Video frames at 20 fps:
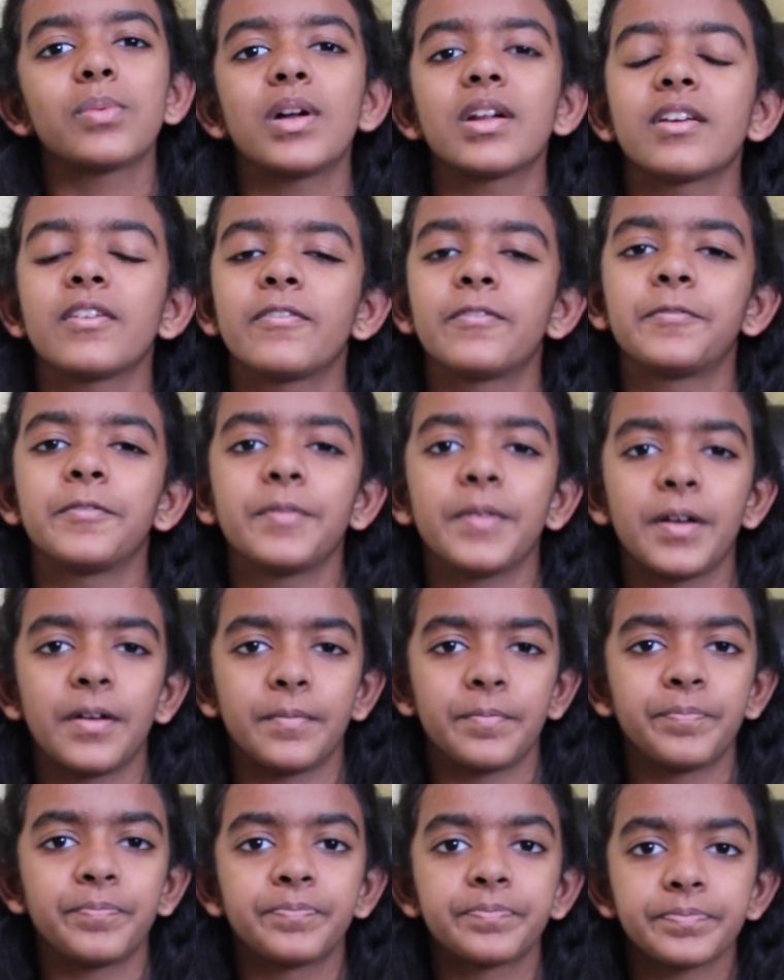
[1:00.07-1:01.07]
one of
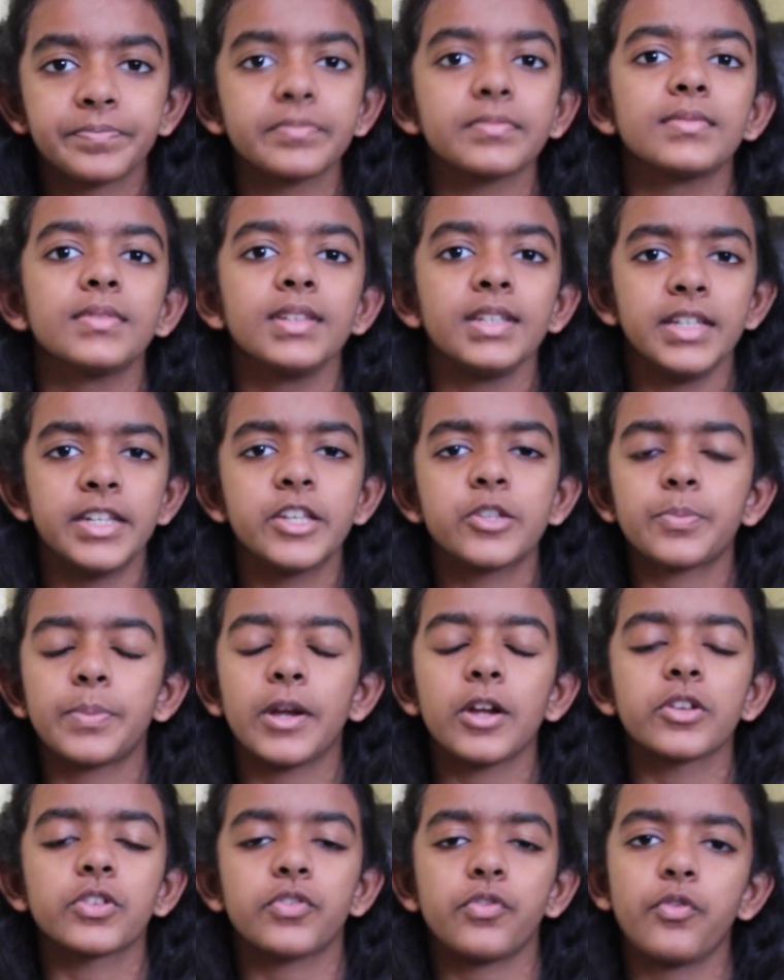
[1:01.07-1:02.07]
um, his
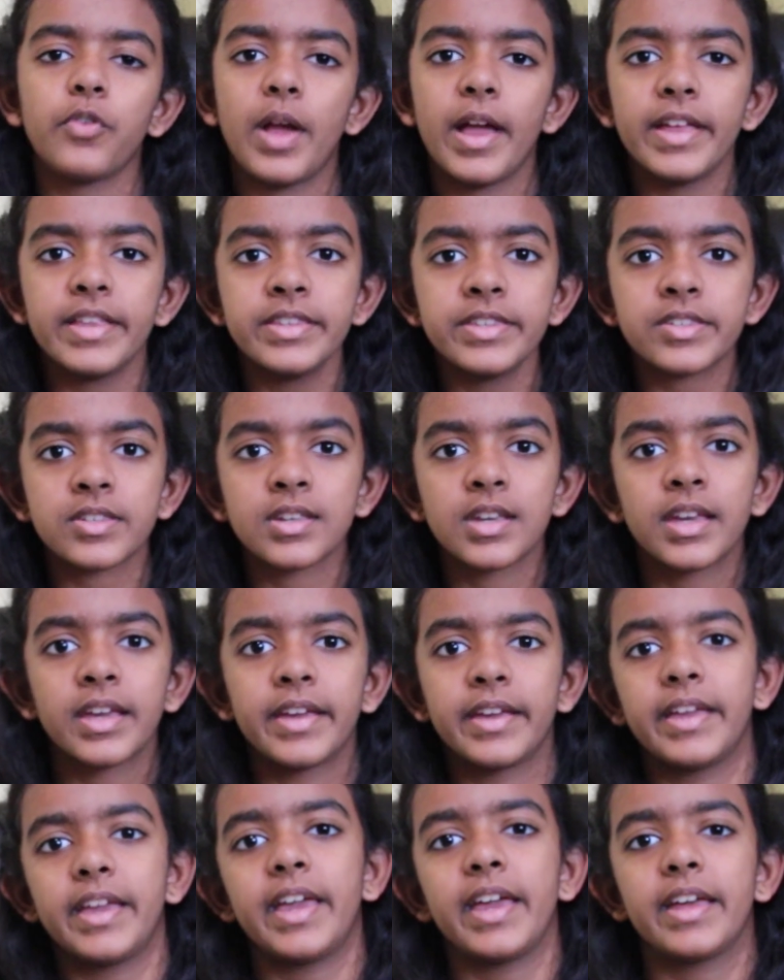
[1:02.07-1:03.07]
parents' friends,
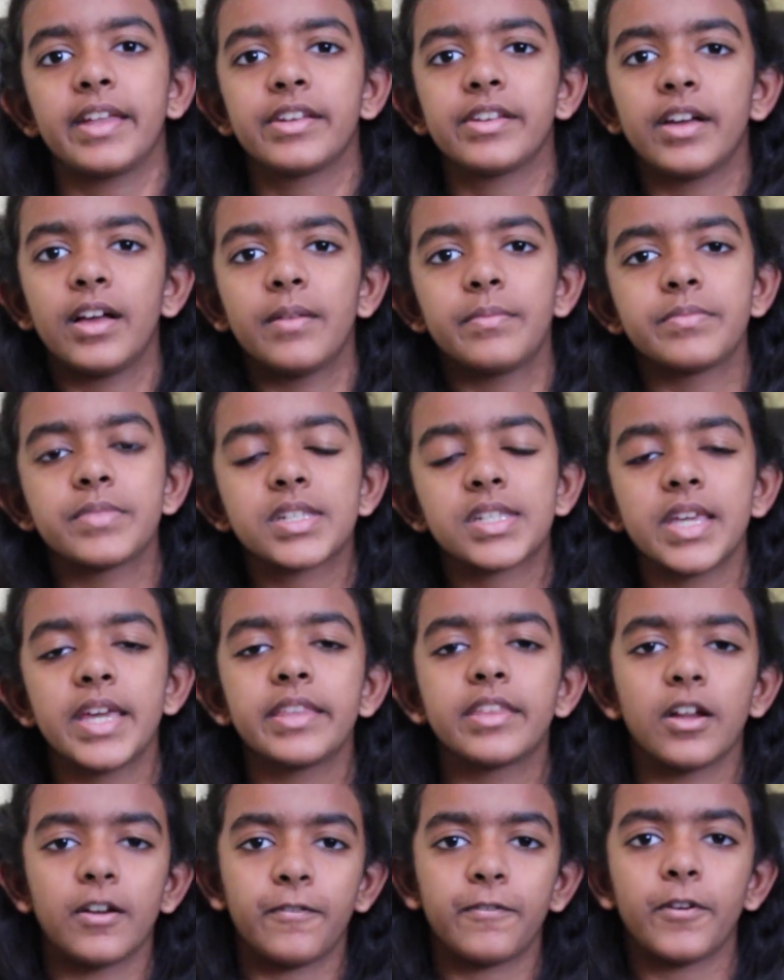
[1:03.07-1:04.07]
and um,
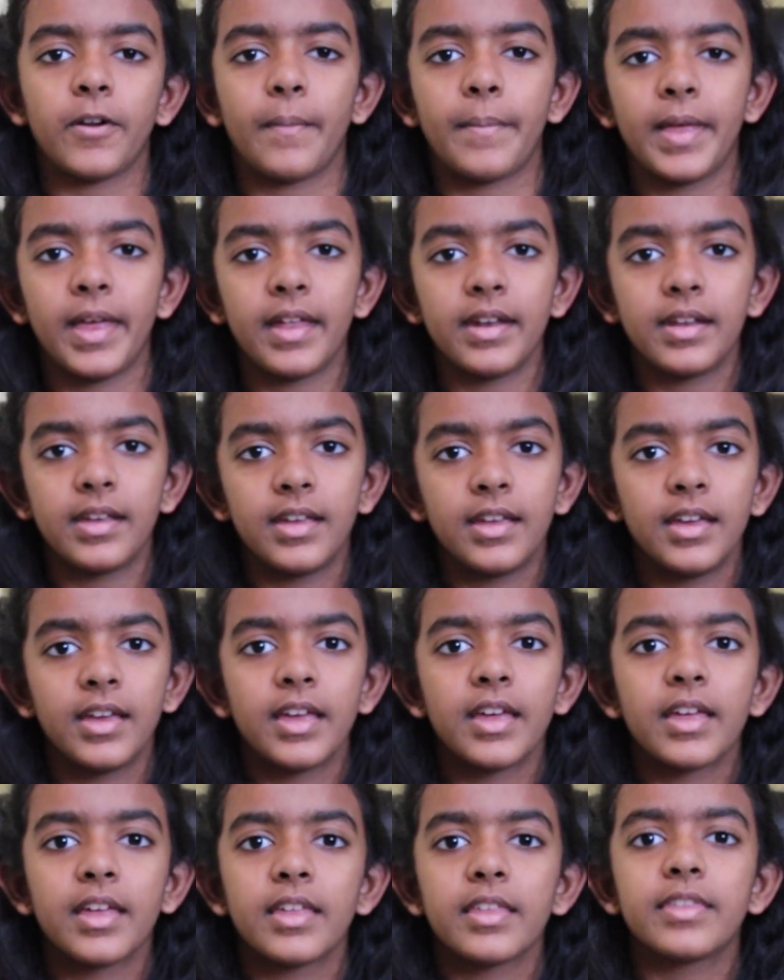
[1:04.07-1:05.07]
stay there for a
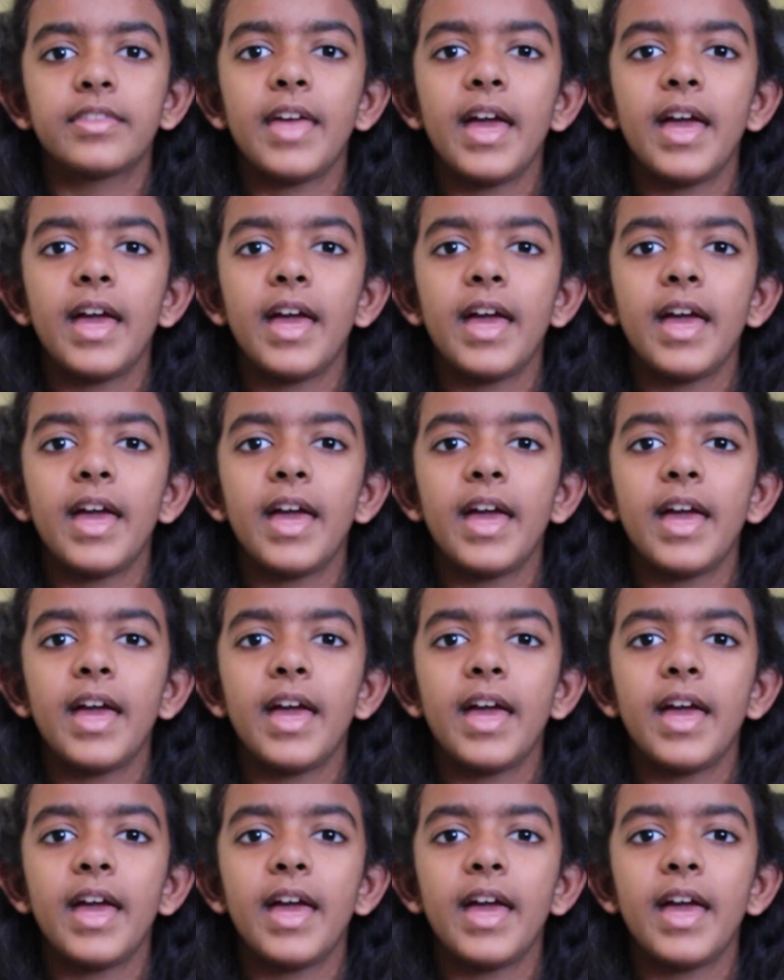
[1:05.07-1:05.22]
bit.